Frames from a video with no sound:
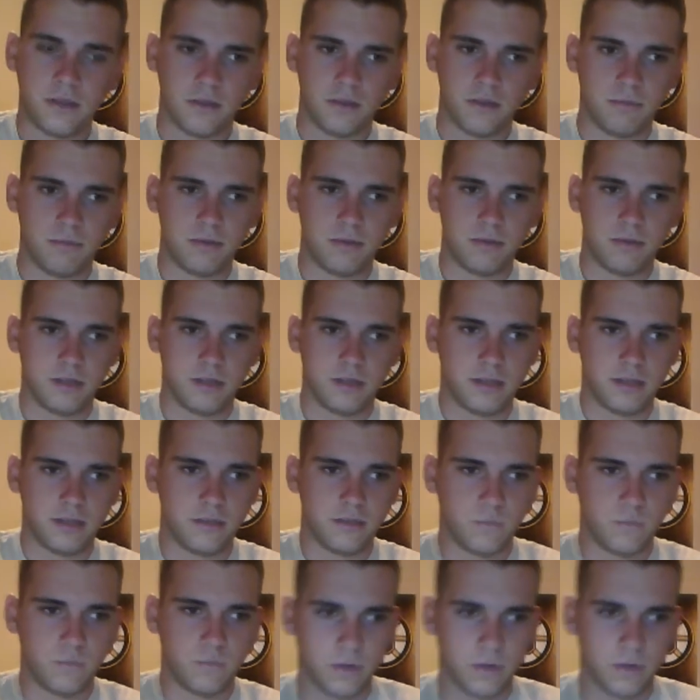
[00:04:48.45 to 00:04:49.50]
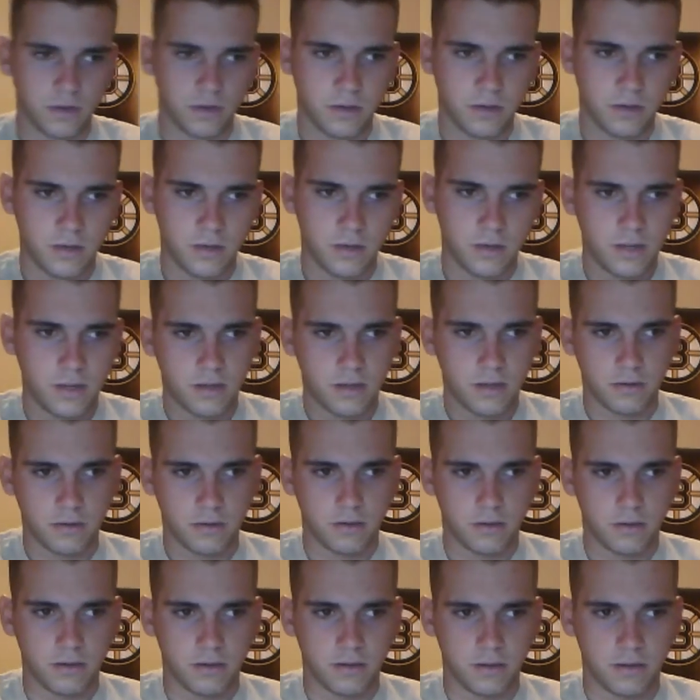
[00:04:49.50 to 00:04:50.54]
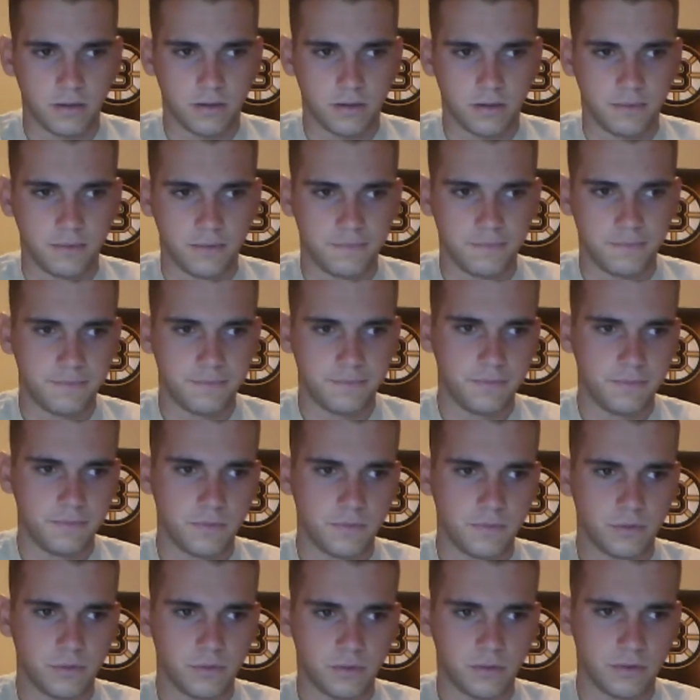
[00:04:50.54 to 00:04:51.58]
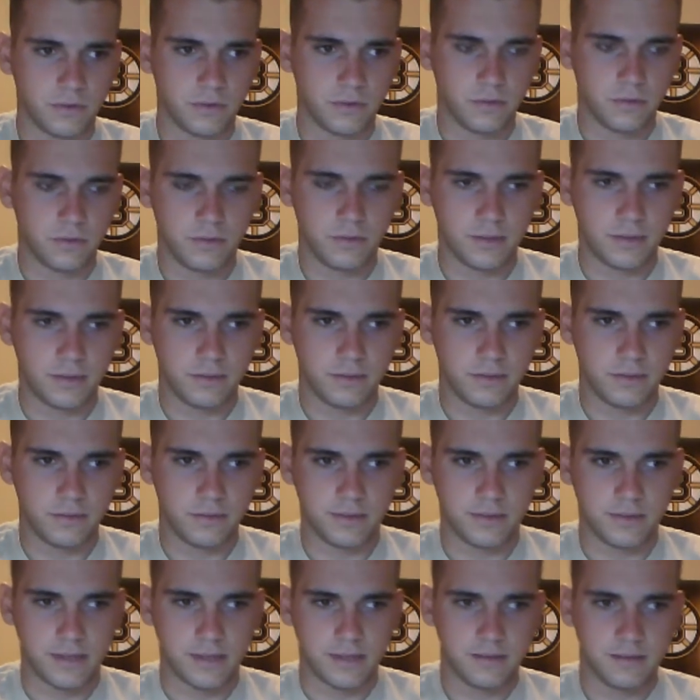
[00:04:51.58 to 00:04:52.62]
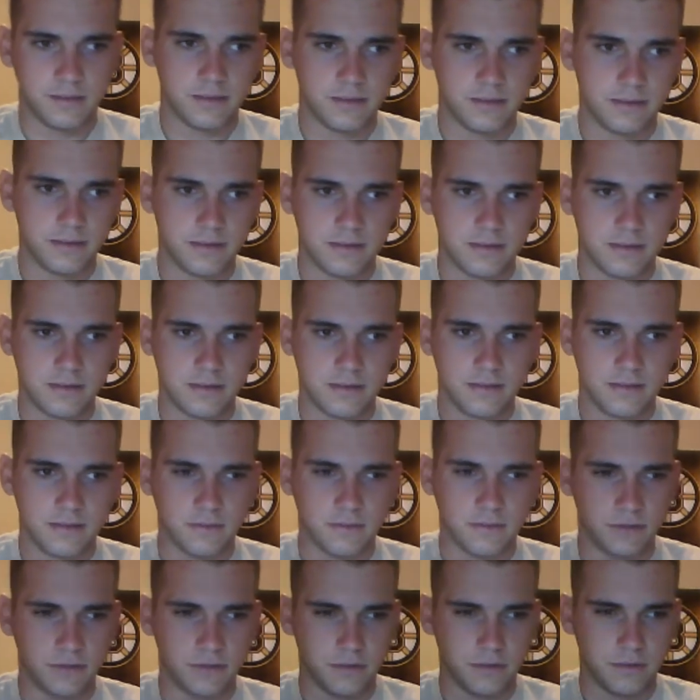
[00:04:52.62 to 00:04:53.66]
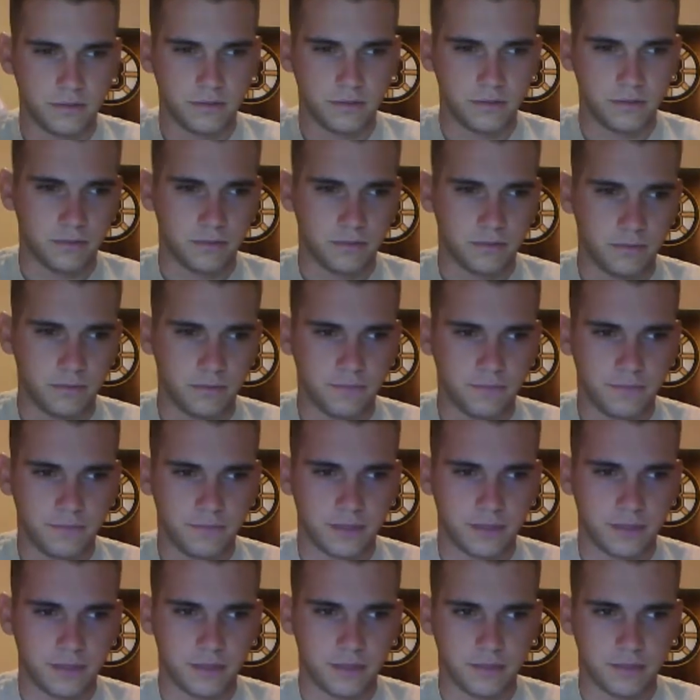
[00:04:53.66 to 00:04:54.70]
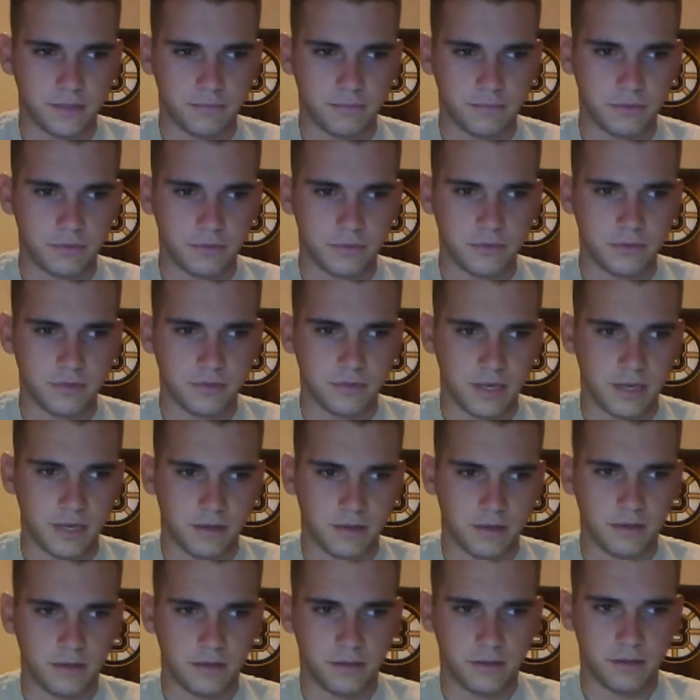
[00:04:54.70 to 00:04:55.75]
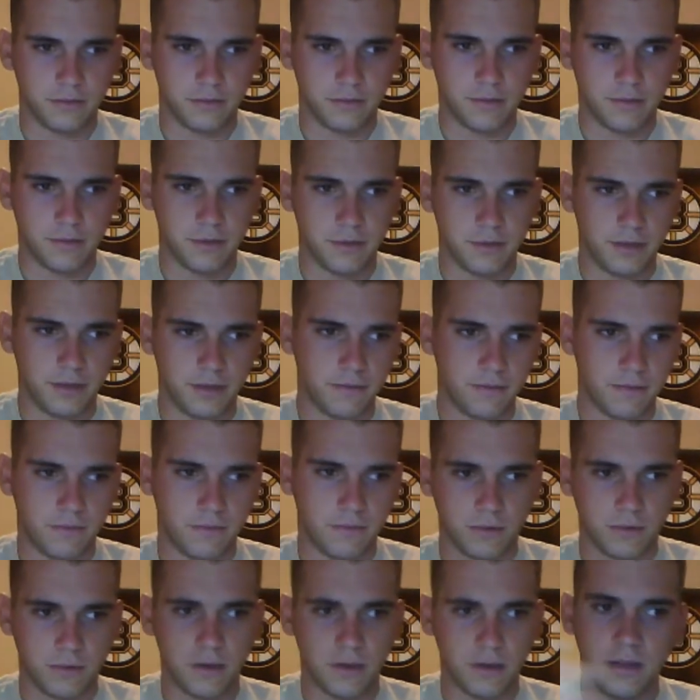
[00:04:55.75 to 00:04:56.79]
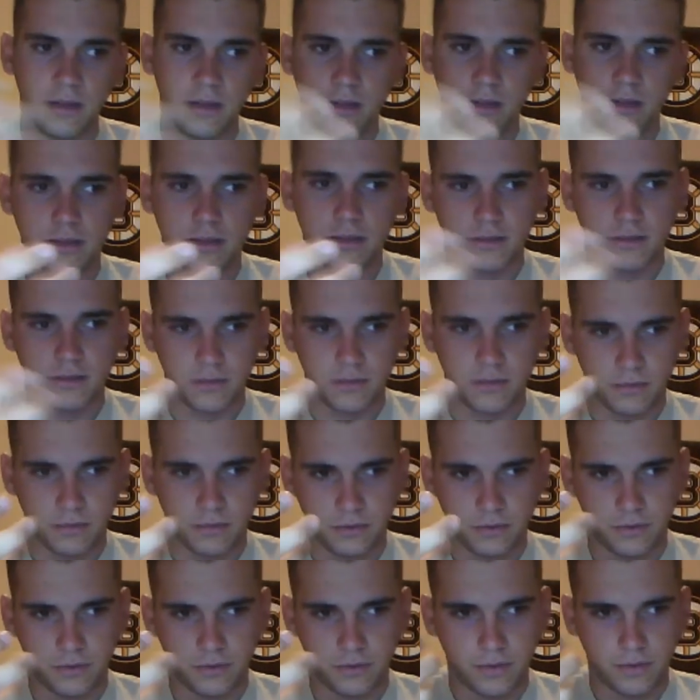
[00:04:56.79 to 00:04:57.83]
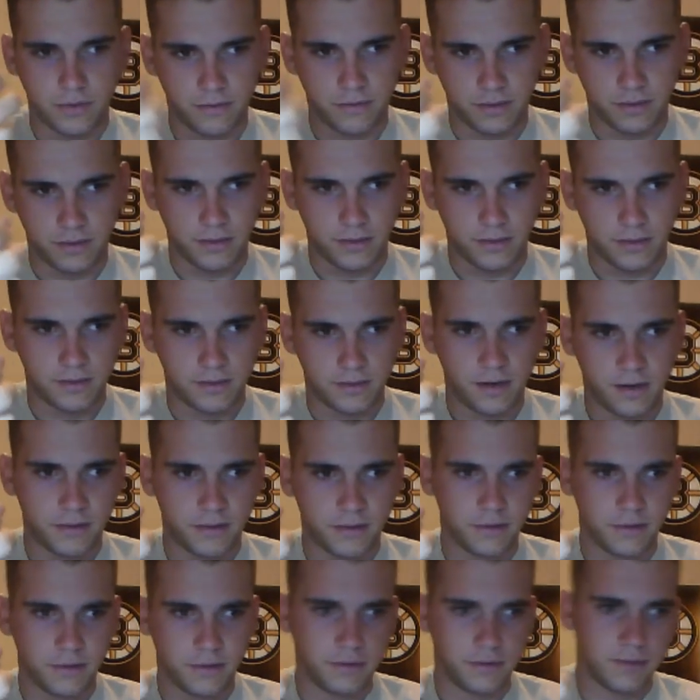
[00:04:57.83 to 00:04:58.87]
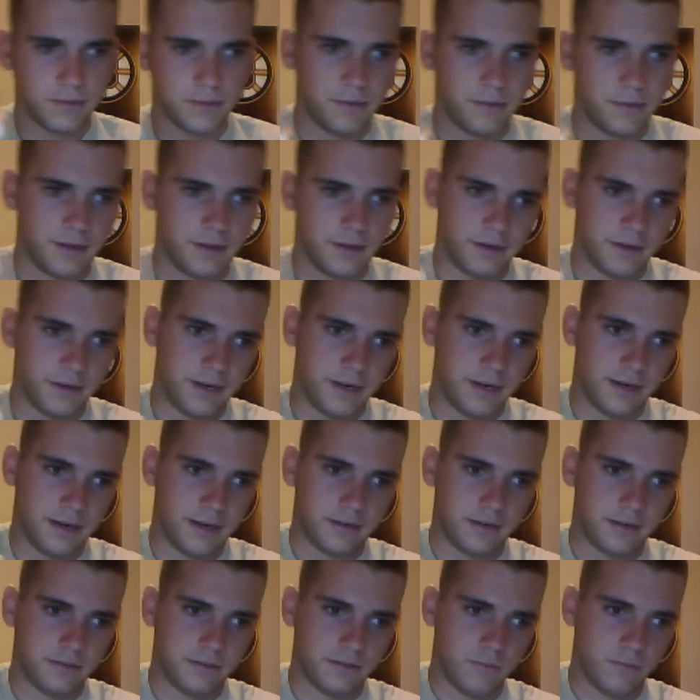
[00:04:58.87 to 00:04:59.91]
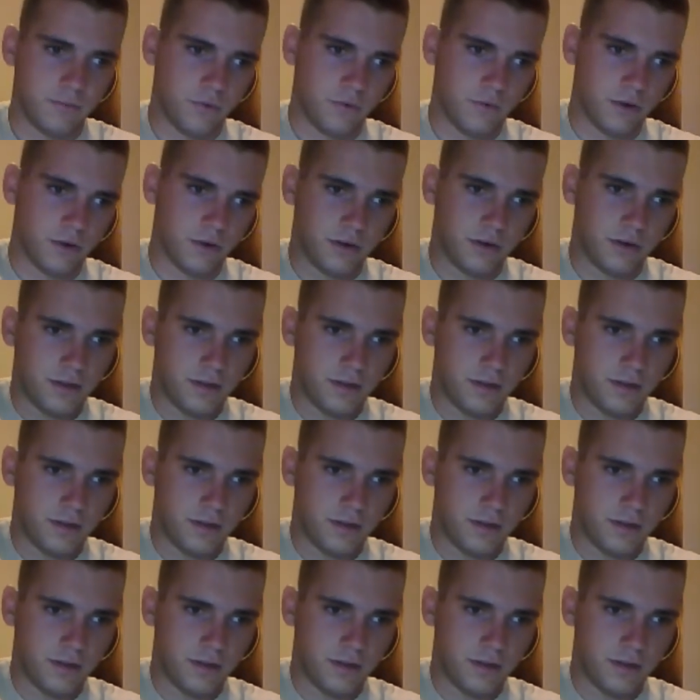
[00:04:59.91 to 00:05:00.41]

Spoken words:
put it in where the little dent is, or the little thing that protrudes out of the grip on the M4. So you have a tighter grip and your hand is more